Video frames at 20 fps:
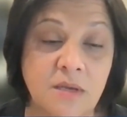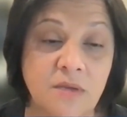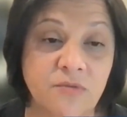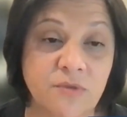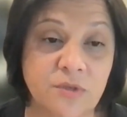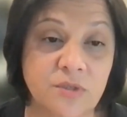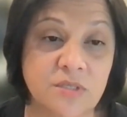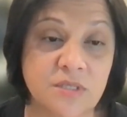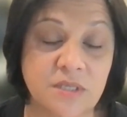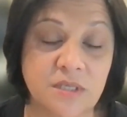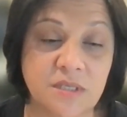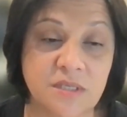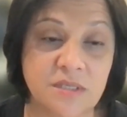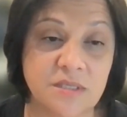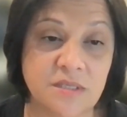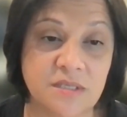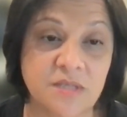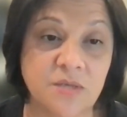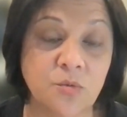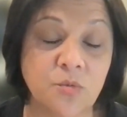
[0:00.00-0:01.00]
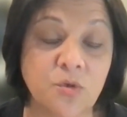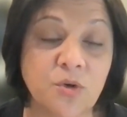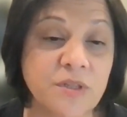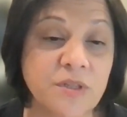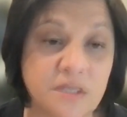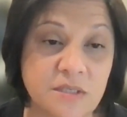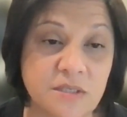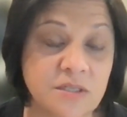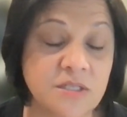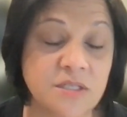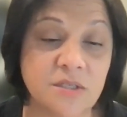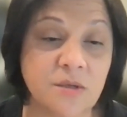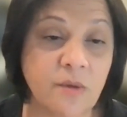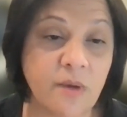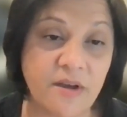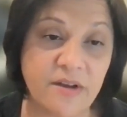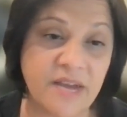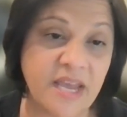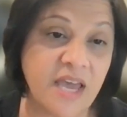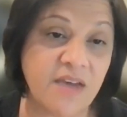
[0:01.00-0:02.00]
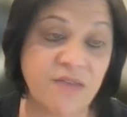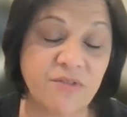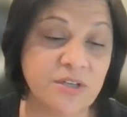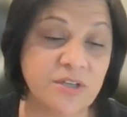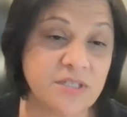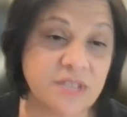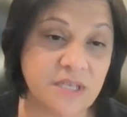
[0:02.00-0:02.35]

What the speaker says: Versus, is it worth it to just go out and have a good